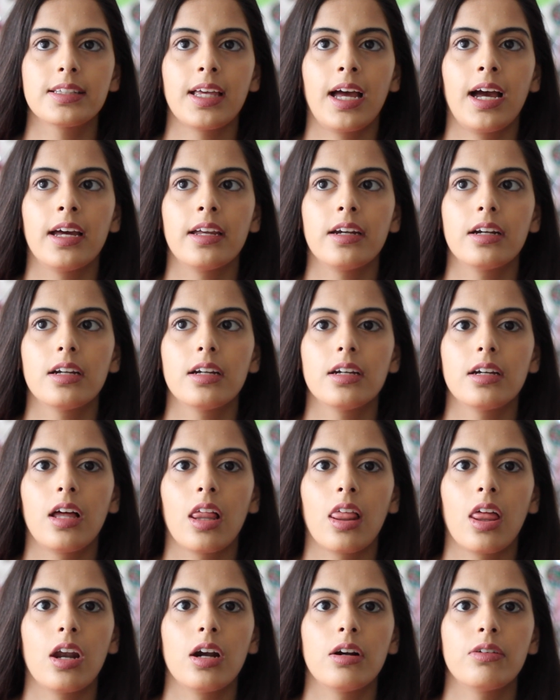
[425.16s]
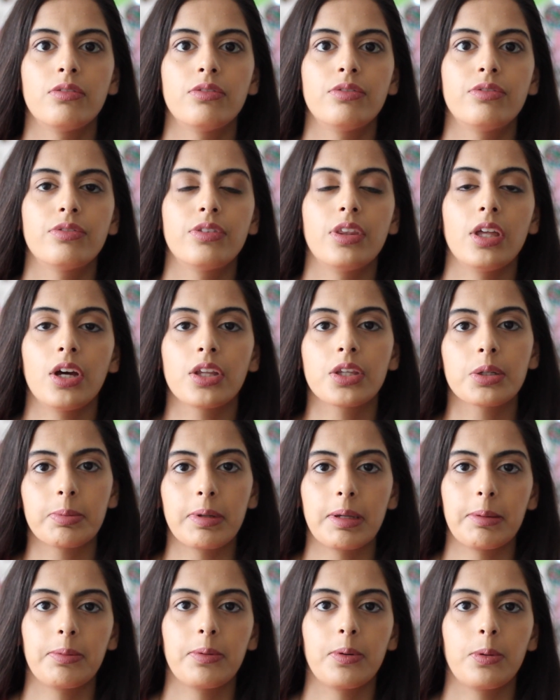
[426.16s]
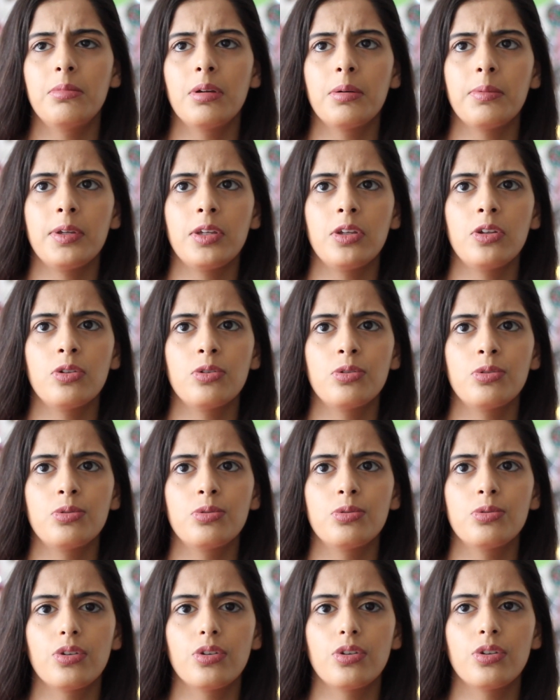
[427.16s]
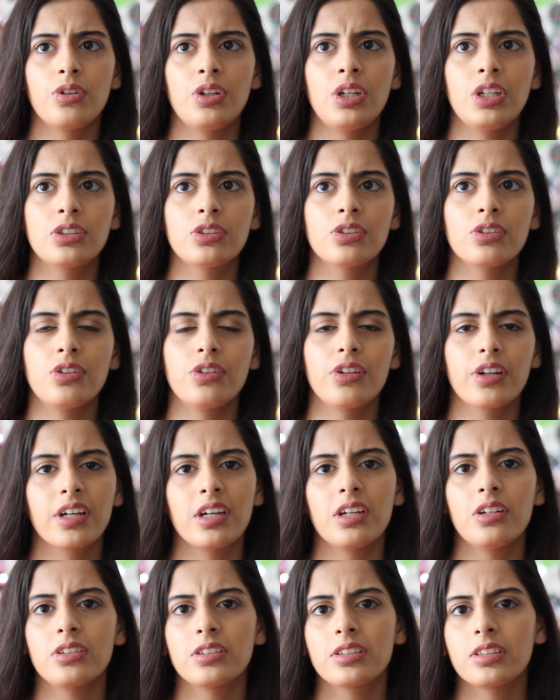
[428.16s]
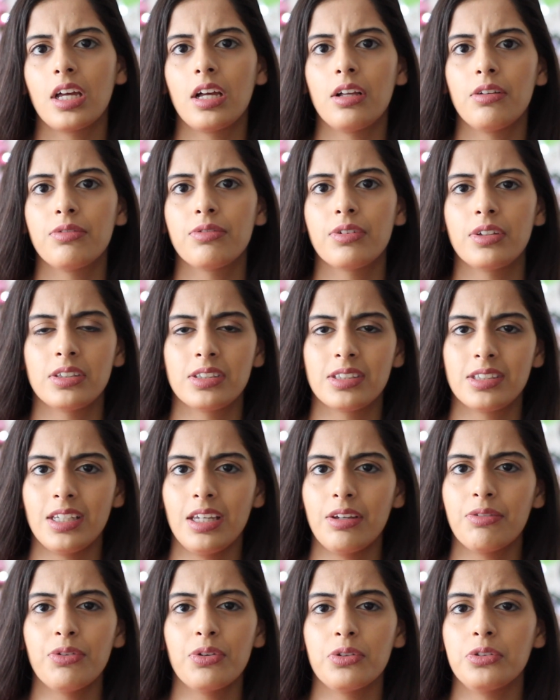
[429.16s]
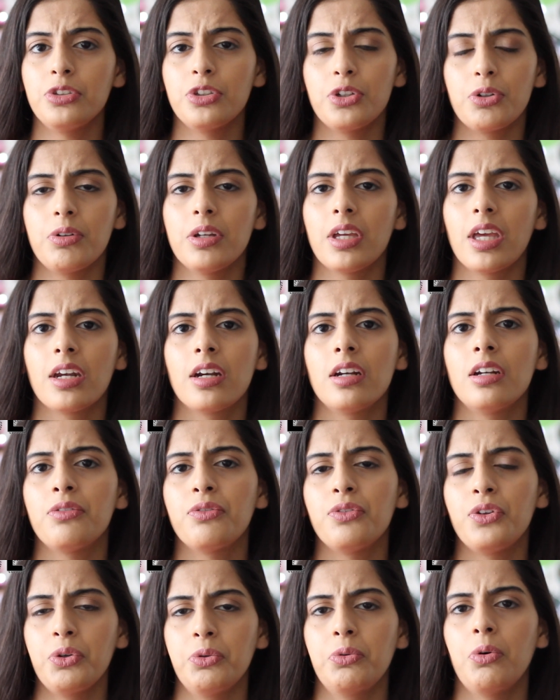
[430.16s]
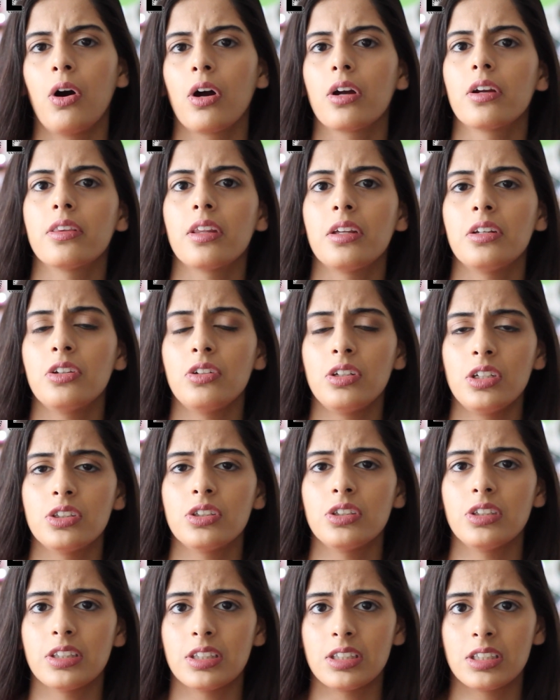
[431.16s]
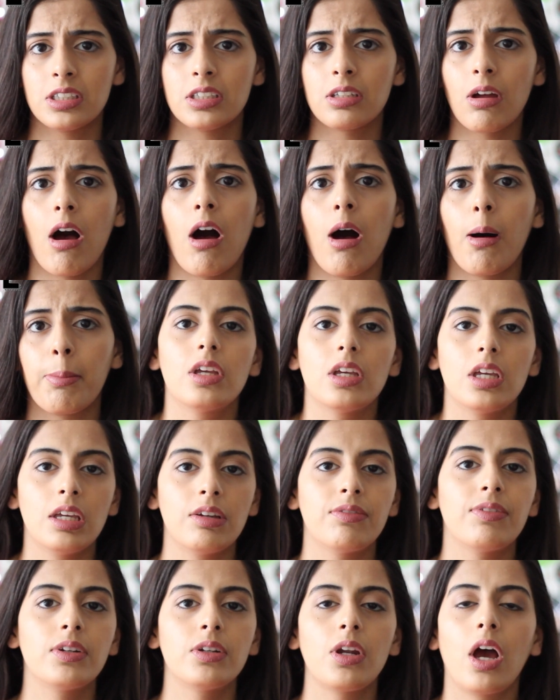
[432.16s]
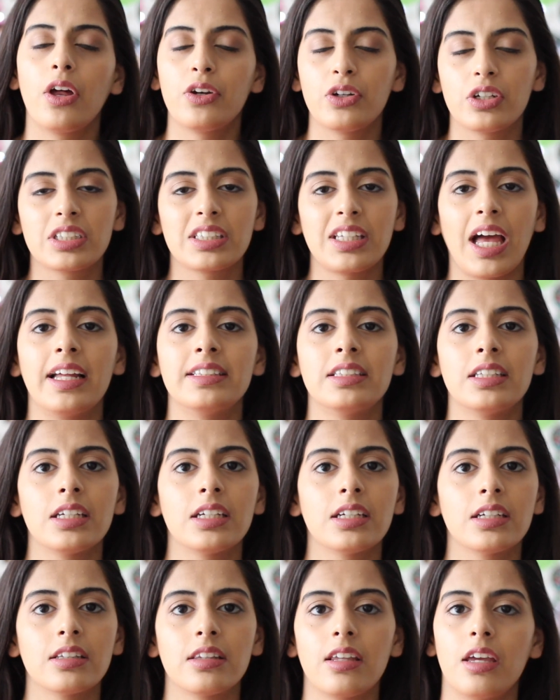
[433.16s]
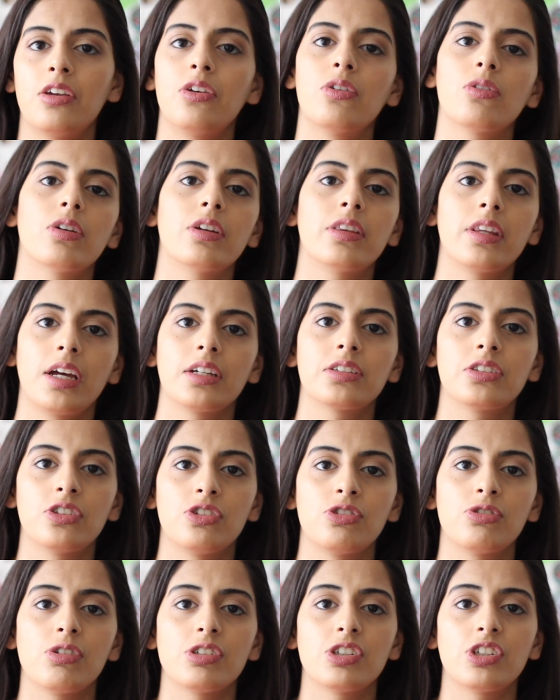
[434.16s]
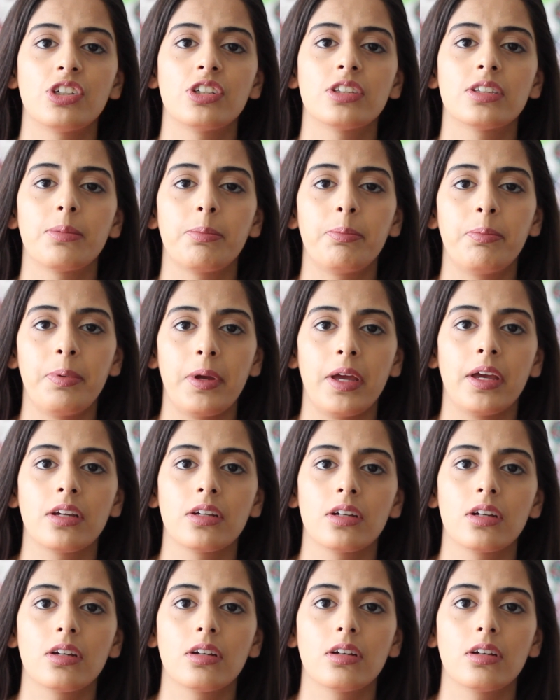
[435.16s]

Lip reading: that a lot of the other people, maybe you need to look at yourself and see if you're doing it, and if you are, then you need to stop. Even understanding that you're in that situation is a big